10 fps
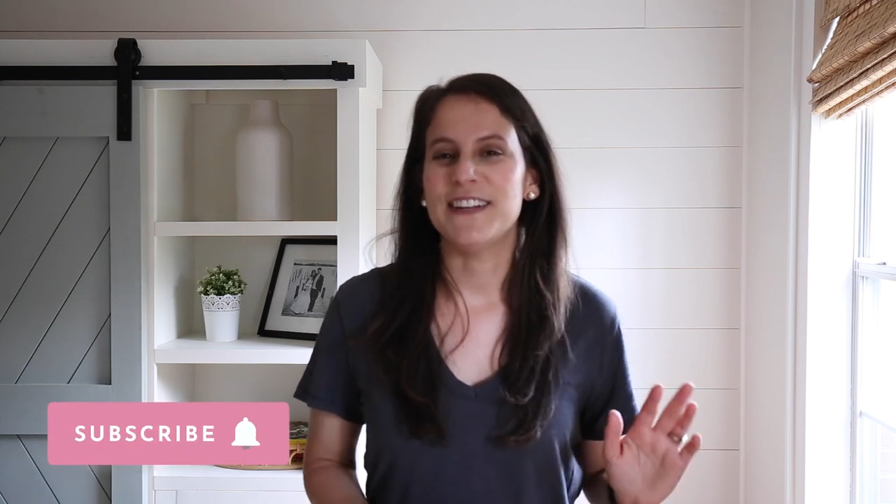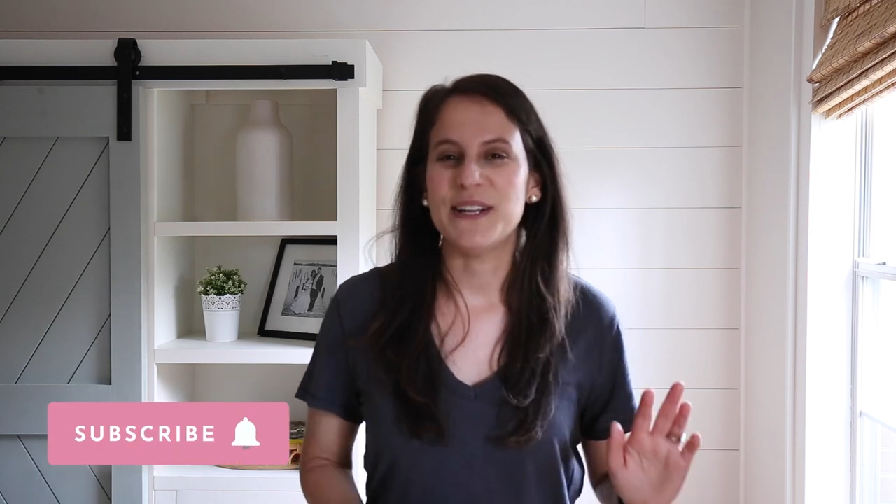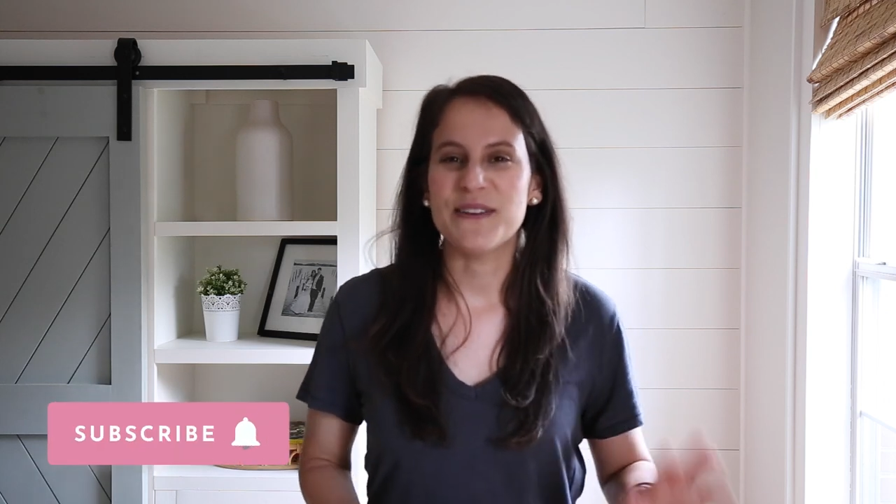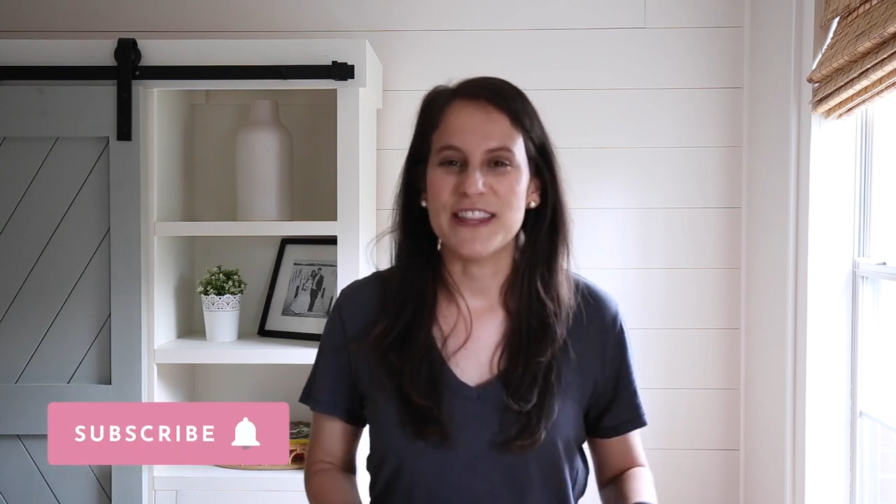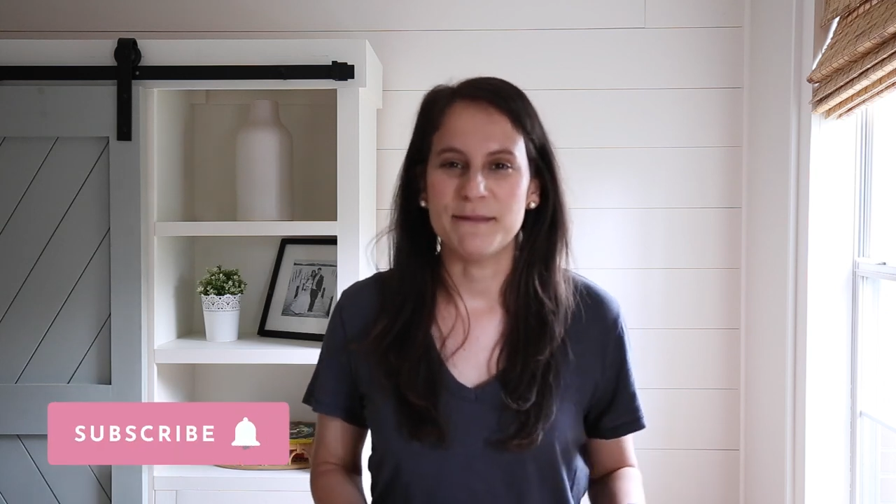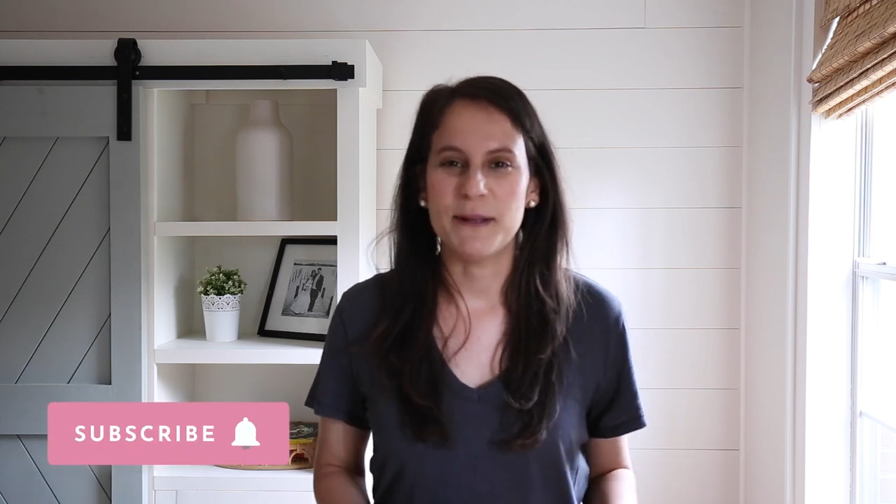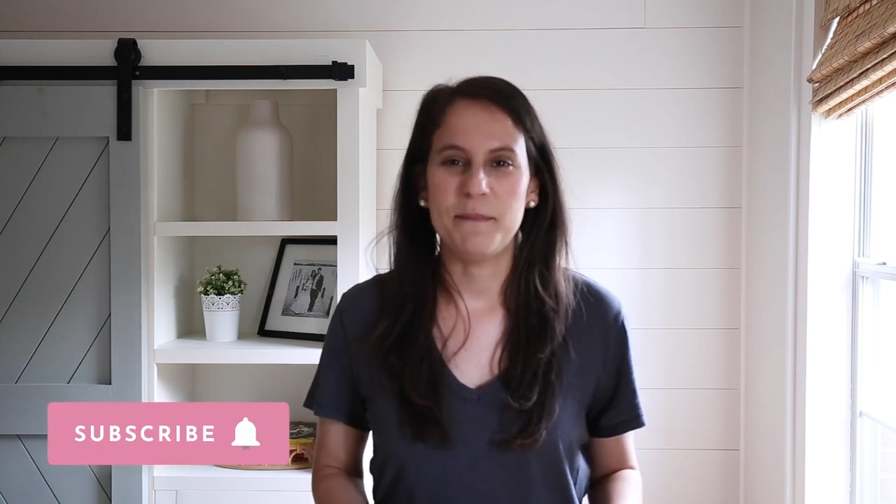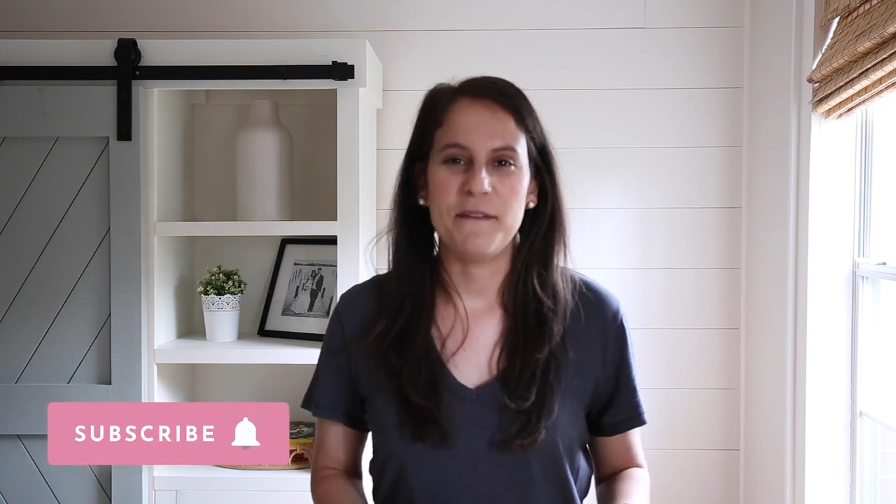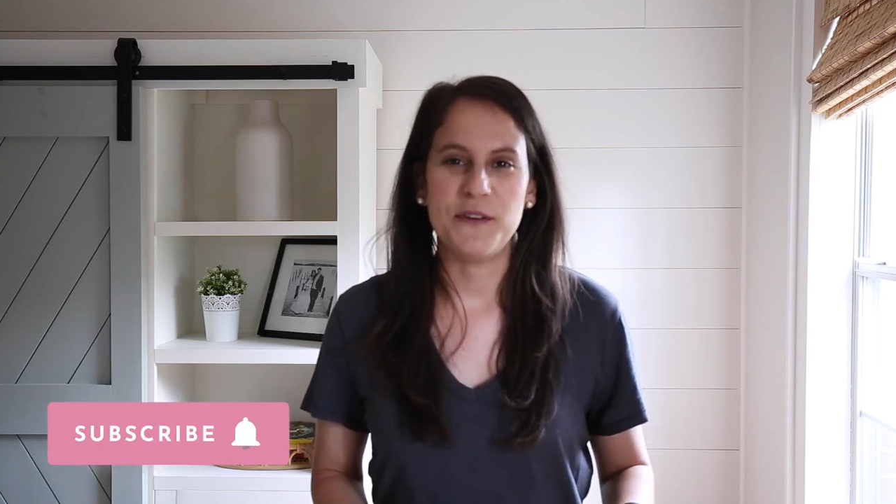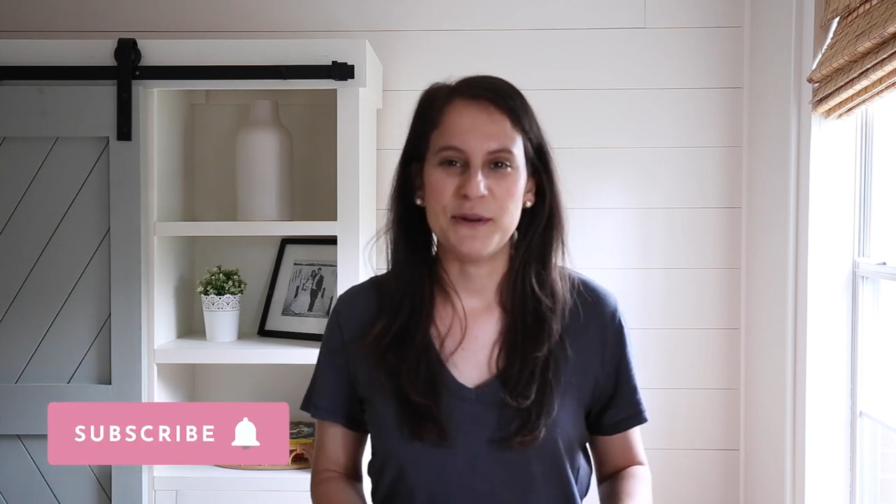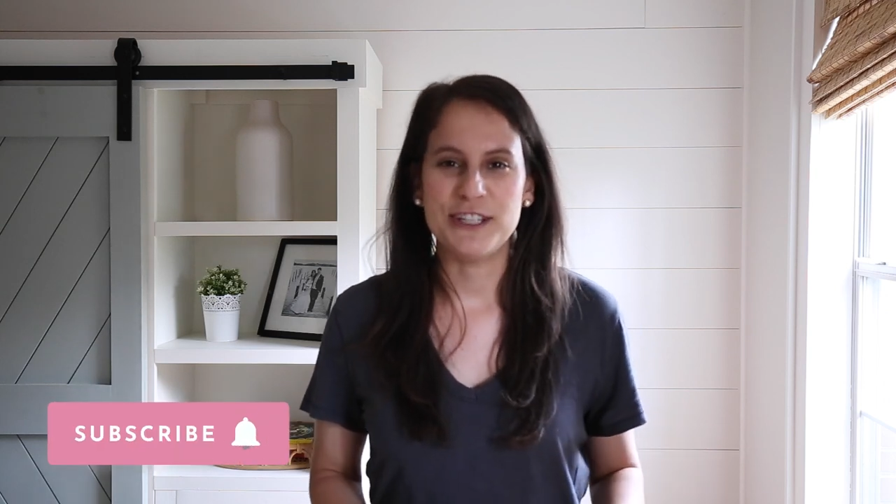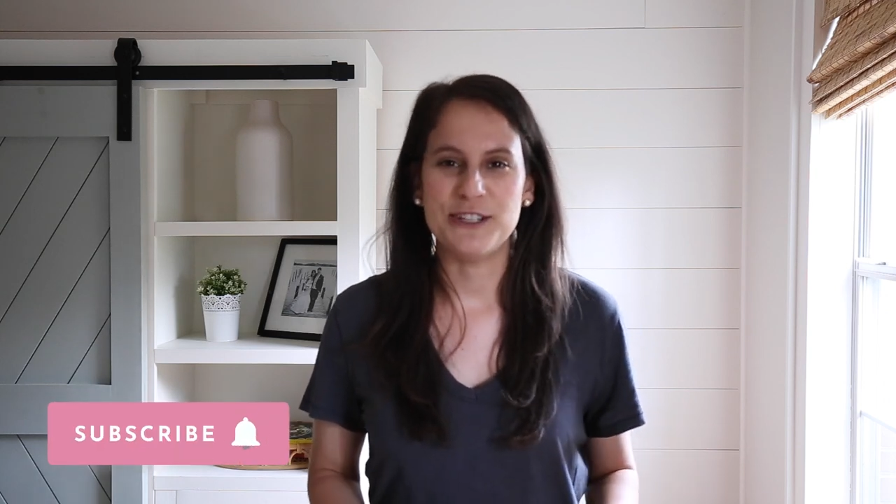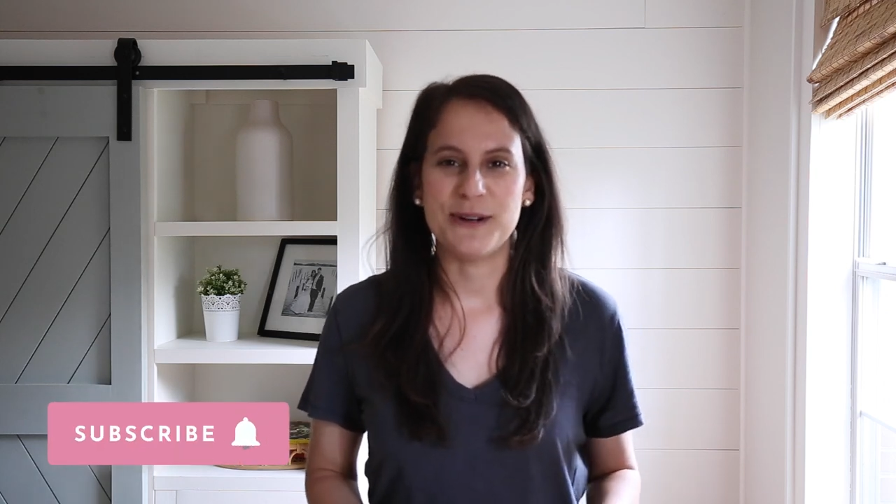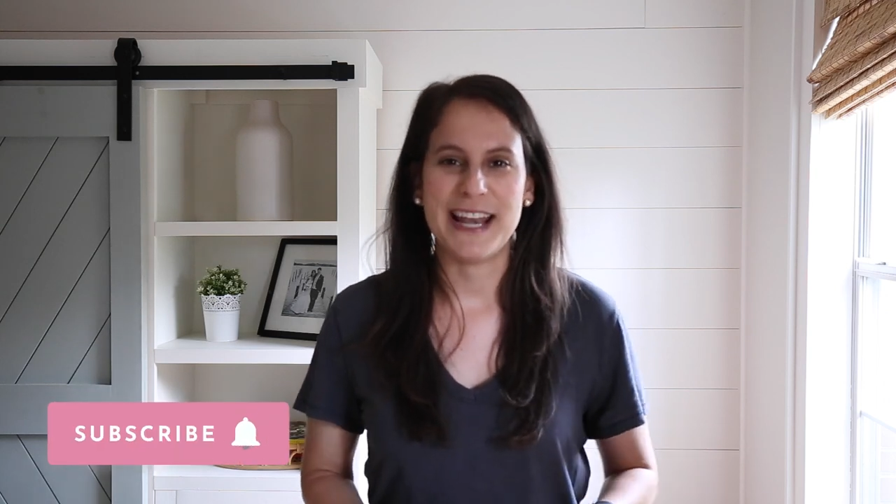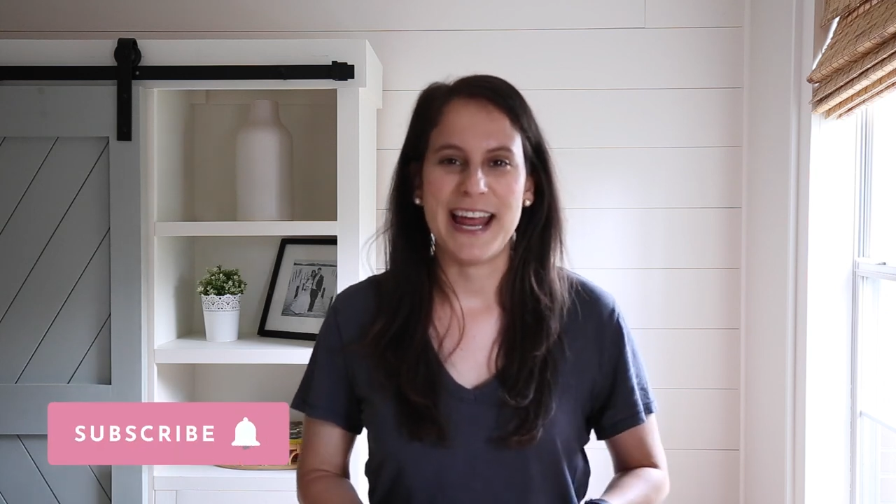video a thumbs up if you
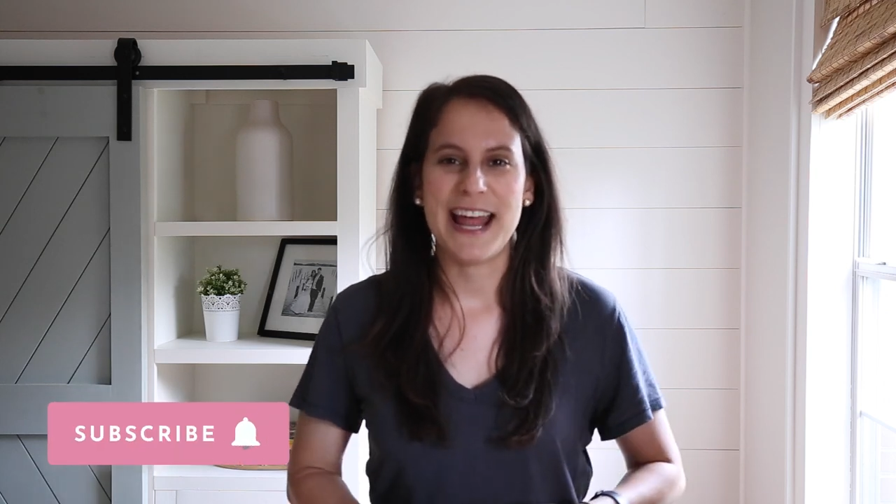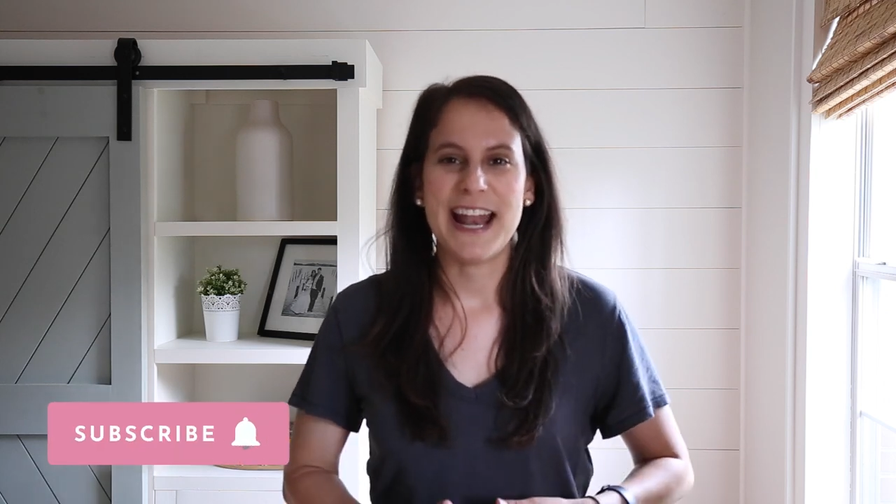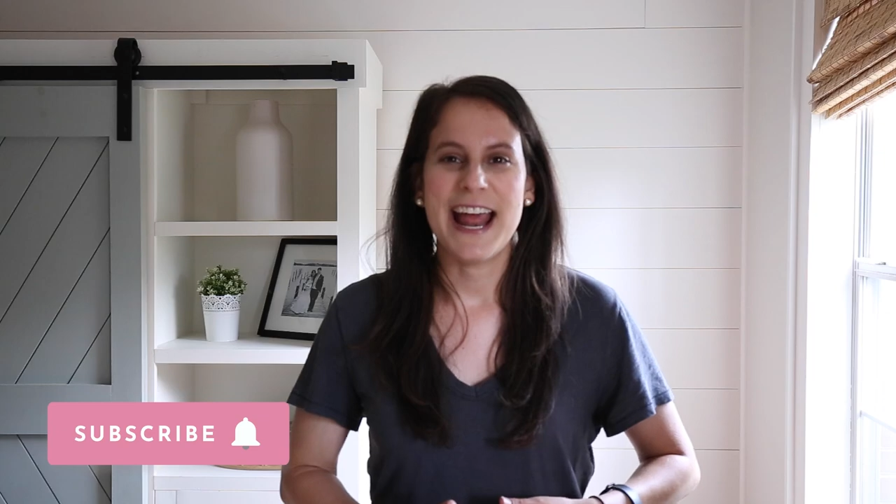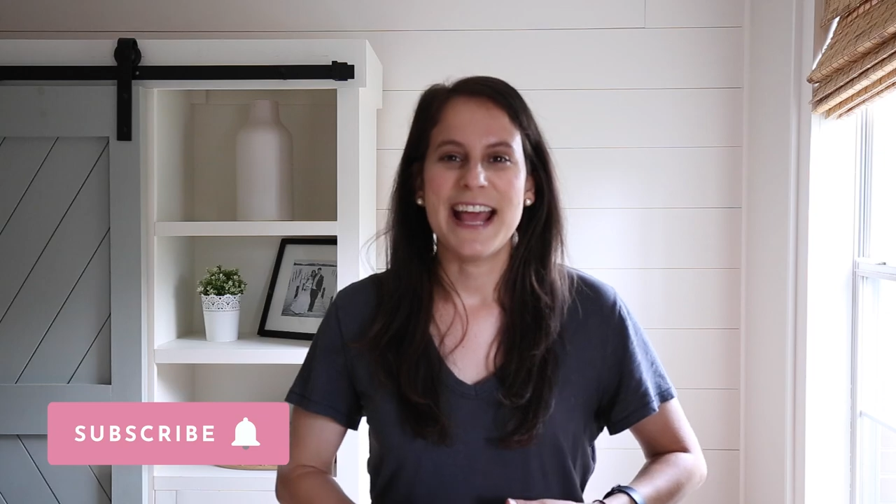enjoyed it.